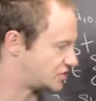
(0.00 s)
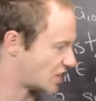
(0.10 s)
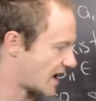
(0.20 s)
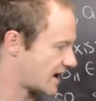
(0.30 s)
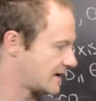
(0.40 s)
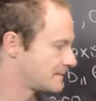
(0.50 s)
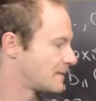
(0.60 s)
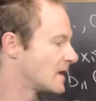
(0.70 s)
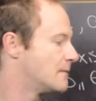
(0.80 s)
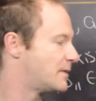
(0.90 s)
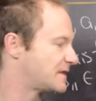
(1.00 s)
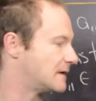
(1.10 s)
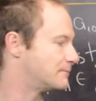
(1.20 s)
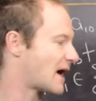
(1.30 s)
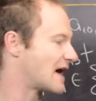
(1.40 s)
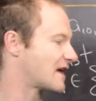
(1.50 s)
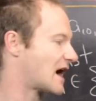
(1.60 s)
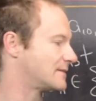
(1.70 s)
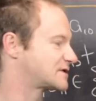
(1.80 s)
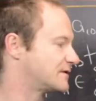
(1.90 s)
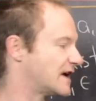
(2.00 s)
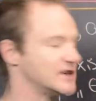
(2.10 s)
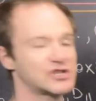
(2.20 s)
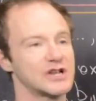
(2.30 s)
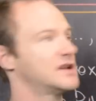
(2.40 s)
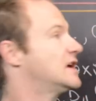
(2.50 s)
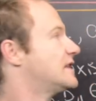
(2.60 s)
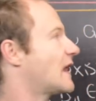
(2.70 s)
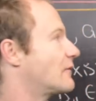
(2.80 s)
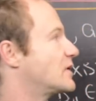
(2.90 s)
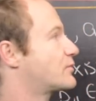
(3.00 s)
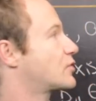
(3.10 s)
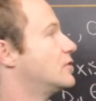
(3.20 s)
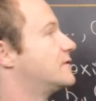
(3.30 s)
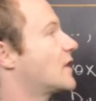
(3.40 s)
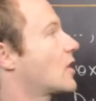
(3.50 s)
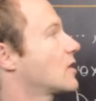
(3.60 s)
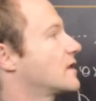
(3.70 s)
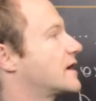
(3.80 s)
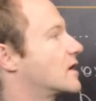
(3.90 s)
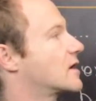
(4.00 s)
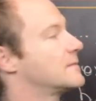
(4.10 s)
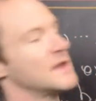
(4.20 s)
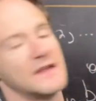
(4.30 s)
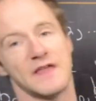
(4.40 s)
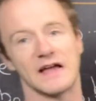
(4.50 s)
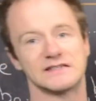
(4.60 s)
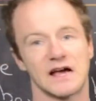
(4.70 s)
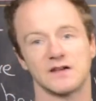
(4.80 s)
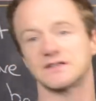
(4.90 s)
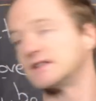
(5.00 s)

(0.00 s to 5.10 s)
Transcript: J. But then by the observation that we proved earlier, that tells tells